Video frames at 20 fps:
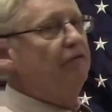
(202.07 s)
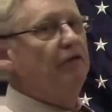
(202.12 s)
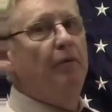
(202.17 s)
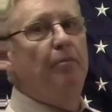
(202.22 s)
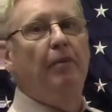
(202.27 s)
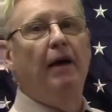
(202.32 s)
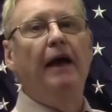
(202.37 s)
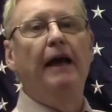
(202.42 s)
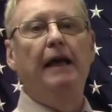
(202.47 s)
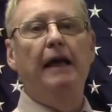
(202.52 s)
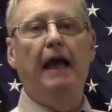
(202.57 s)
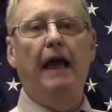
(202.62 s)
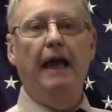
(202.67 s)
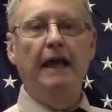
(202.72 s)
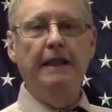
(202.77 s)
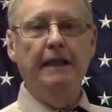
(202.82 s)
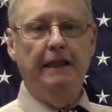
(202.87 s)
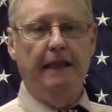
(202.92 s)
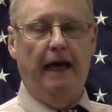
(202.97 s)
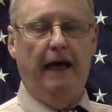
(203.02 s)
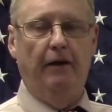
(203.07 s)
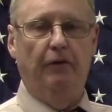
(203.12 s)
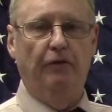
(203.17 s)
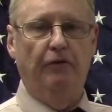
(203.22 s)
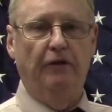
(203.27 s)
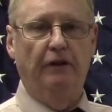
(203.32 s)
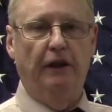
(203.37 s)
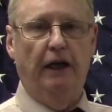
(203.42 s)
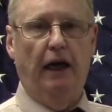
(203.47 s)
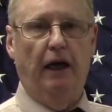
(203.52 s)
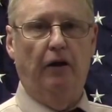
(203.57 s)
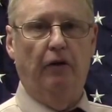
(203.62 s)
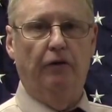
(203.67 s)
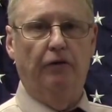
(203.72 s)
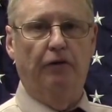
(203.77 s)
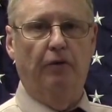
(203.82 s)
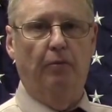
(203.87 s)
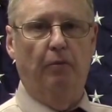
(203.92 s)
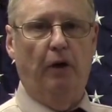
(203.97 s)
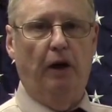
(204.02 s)
to pay
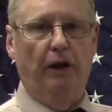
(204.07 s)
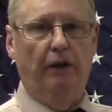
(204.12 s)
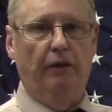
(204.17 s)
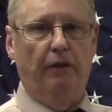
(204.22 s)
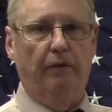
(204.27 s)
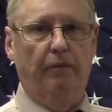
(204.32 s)
$8,000 a month,